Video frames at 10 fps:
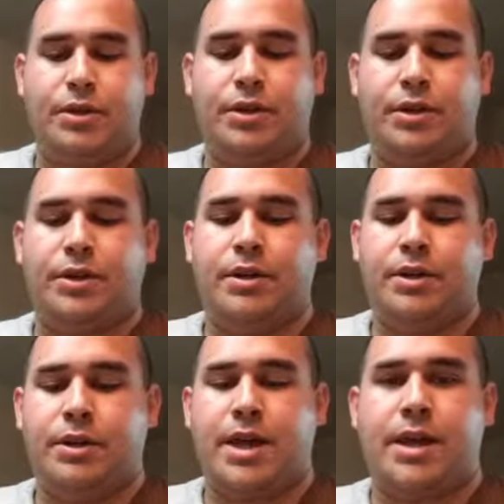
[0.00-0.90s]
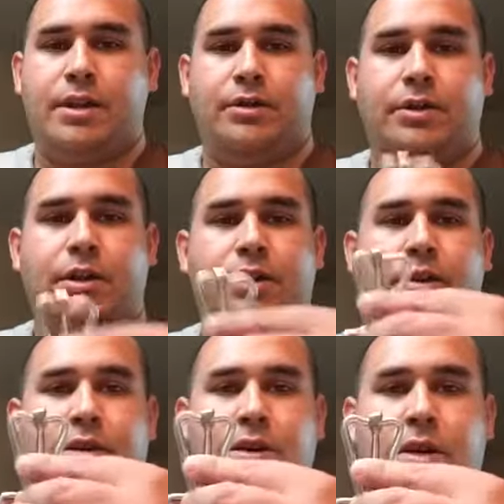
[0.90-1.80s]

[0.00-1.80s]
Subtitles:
hook the handle here